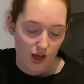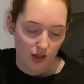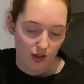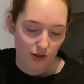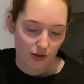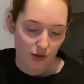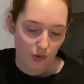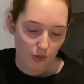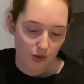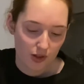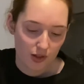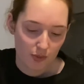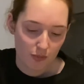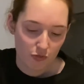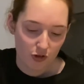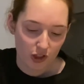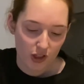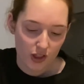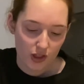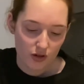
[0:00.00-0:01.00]
So it's the
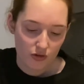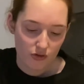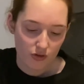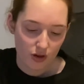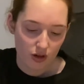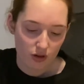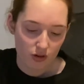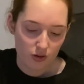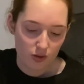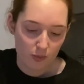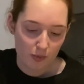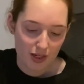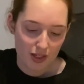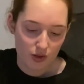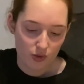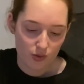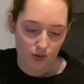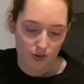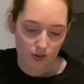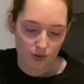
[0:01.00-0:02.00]
British Rose
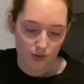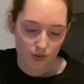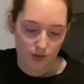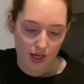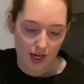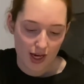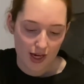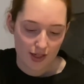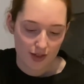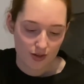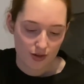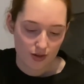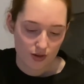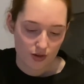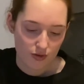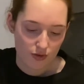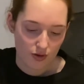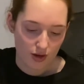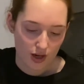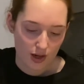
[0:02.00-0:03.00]
Petal Soft Hand
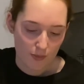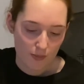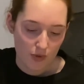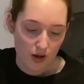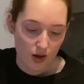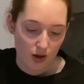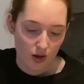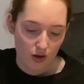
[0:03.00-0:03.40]
Cream